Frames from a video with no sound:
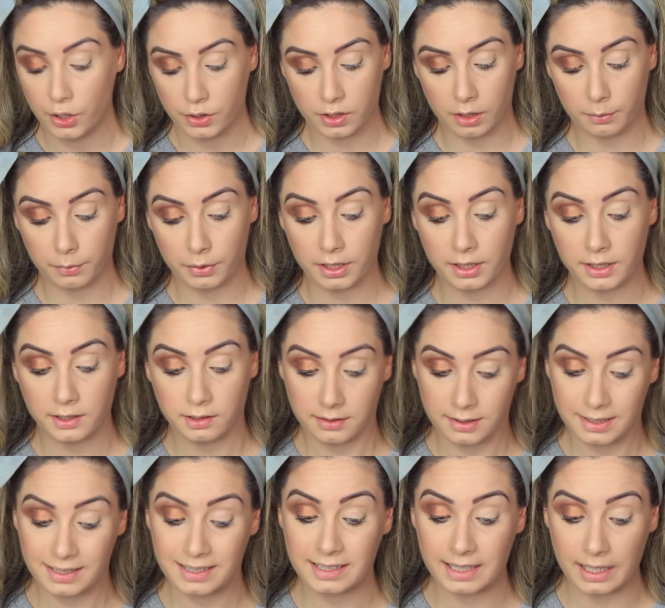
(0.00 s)
So I'm going to
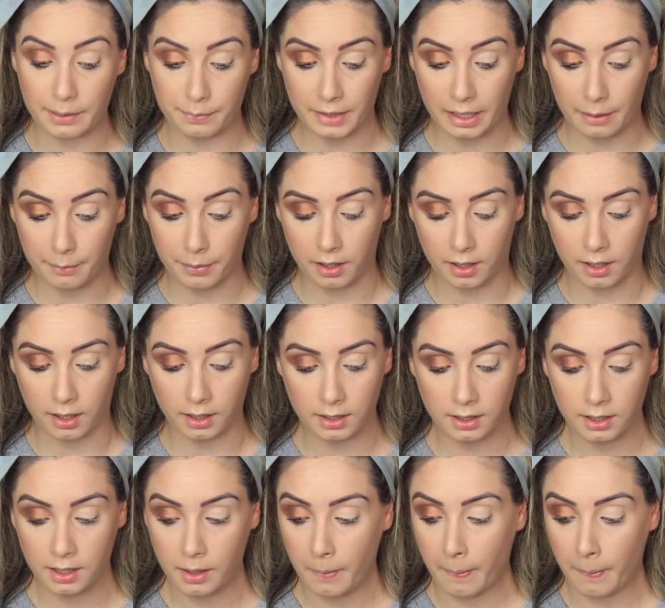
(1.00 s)
skip that part.